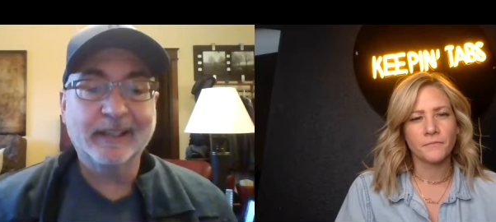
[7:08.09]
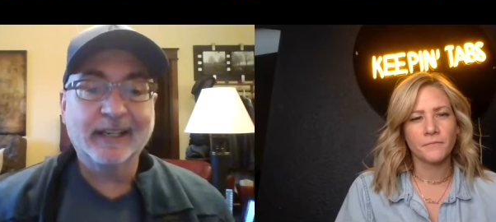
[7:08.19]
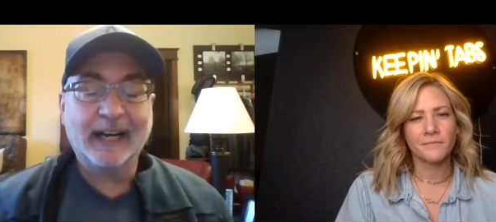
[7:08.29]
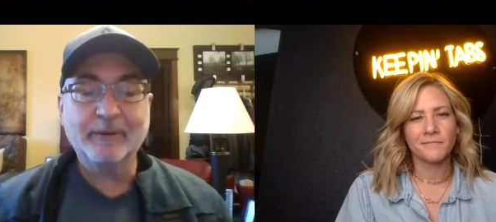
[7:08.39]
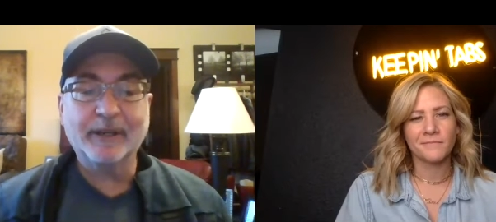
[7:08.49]

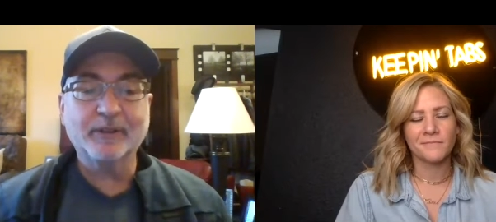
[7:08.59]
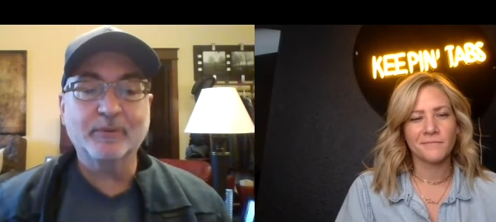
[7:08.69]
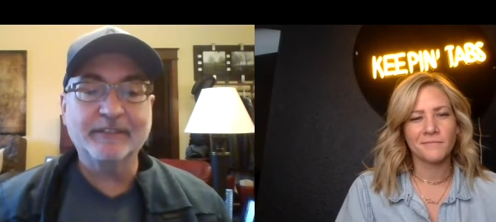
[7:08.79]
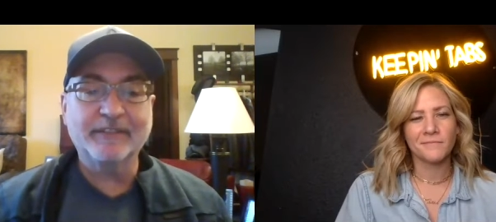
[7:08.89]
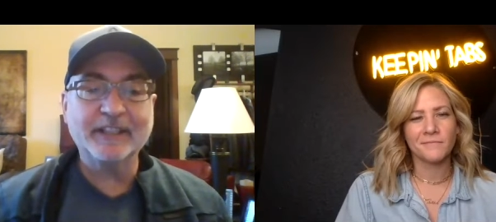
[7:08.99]
Speaker 1: I'd rather
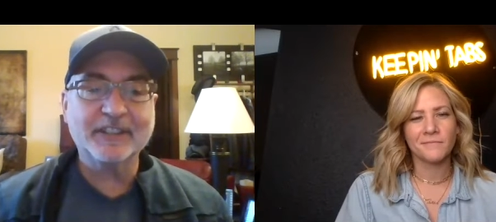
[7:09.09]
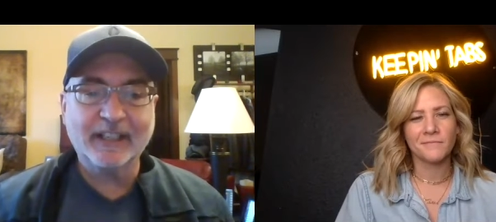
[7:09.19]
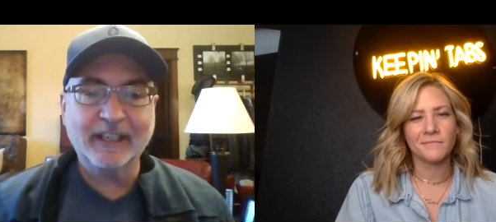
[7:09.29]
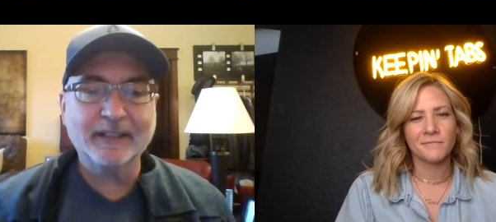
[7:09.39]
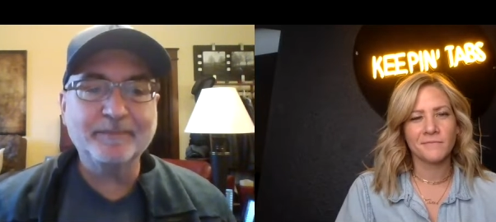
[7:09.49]
reinvest
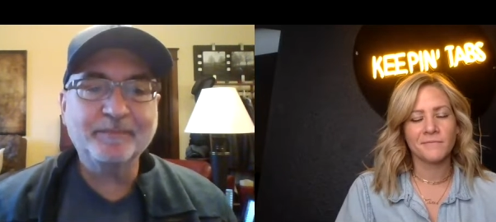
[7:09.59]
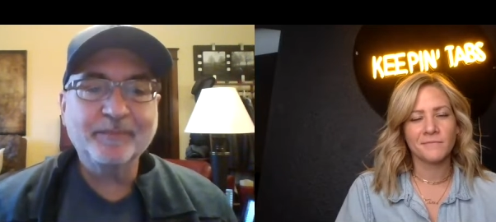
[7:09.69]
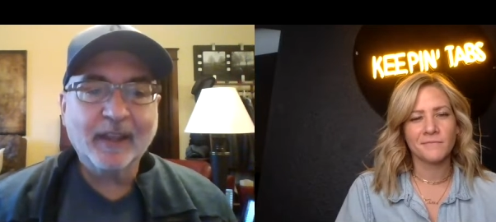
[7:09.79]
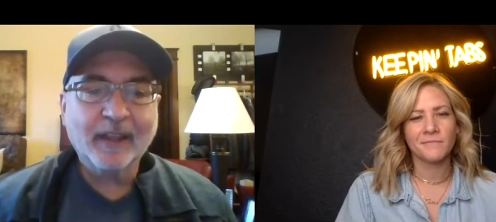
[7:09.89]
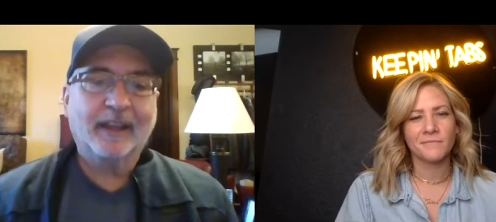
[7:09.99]
in
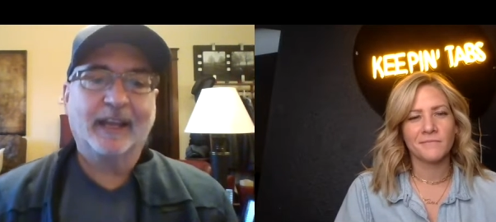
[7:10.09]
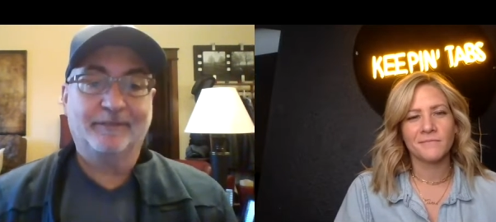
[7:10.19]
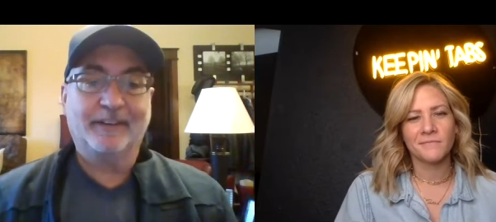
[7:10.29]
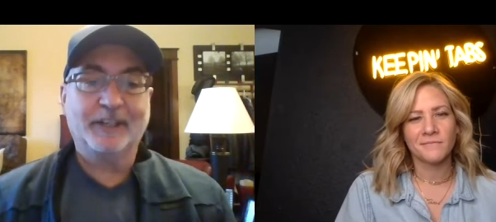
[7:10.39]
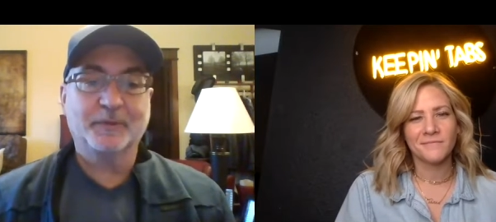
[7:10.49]
an
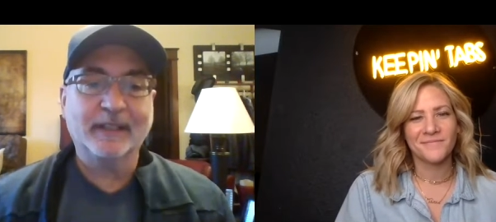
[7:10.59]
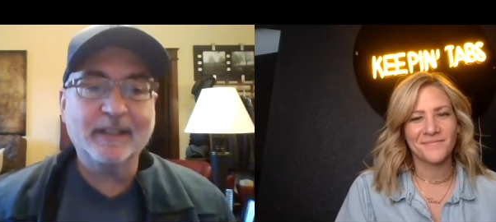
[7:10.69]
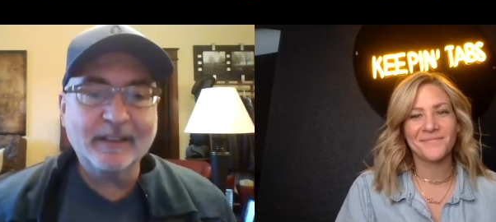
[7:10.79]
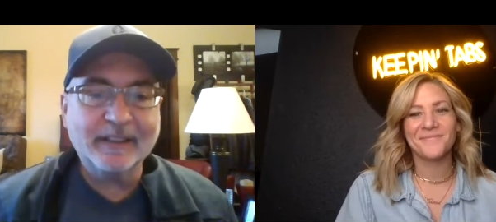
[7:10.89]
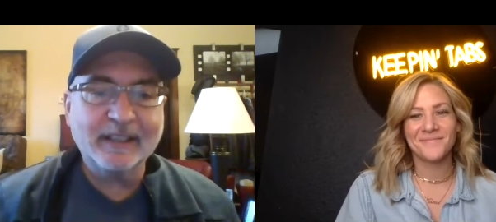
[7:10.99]
investment
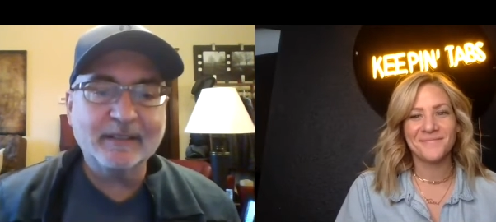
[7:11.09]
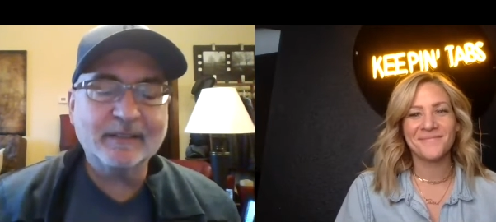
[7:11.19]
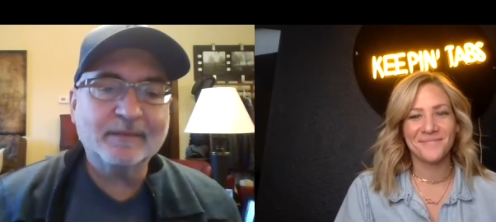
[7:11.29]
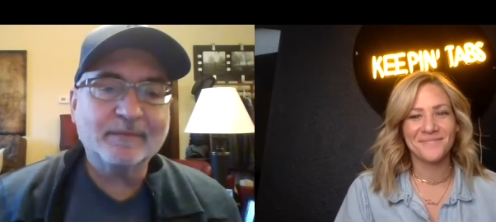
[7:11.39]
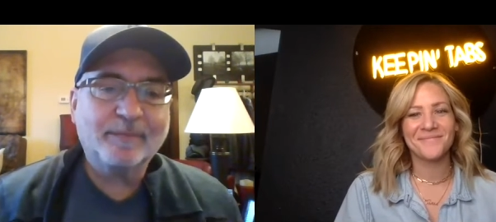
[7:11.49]

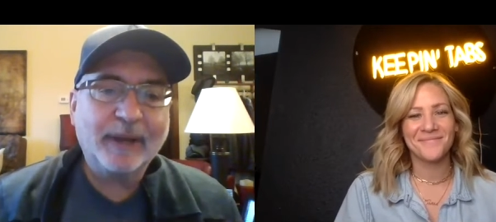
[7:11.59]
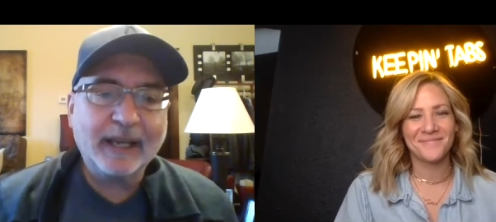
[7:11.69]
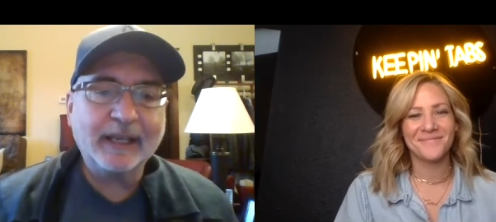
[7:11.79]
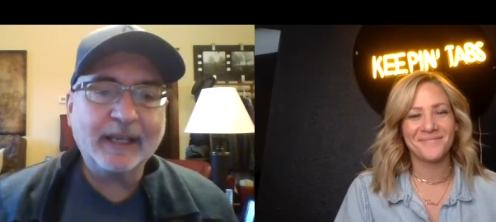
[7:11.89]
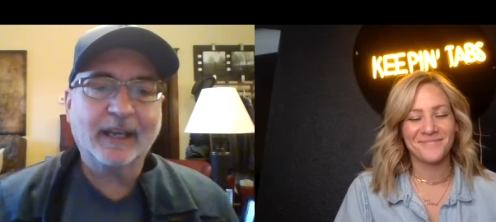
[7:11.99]
than
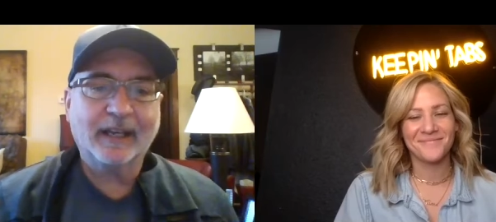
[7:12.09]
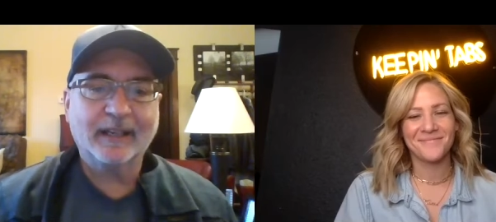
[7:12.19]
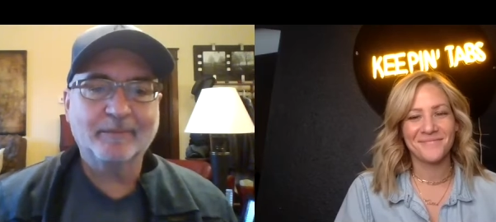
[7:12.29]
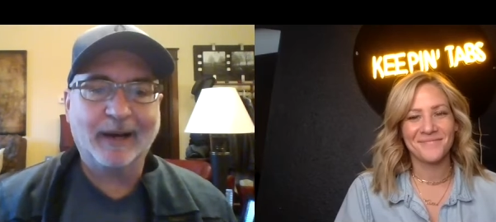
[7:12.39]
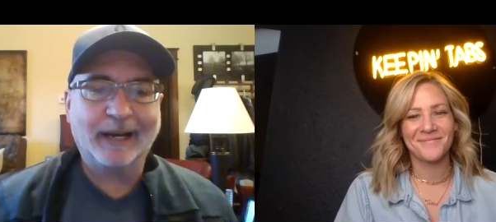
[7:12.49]
pay
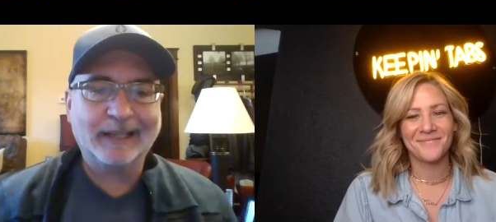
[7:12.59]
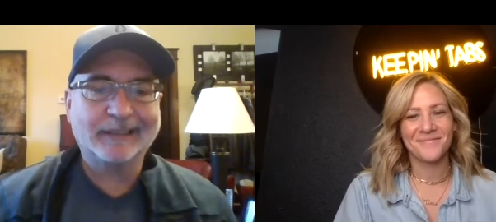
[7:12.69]
my